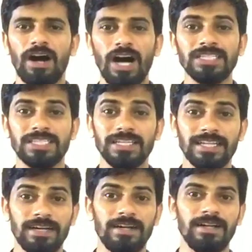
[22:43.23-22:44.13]
until
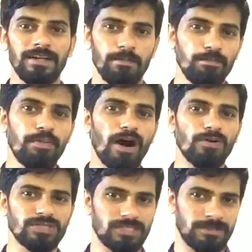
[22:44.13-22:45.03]
the
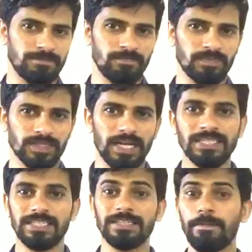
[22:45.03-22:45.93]
bout,
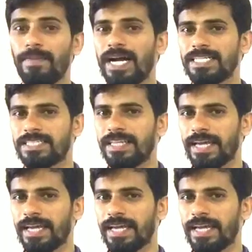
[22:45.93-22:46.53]
until the match.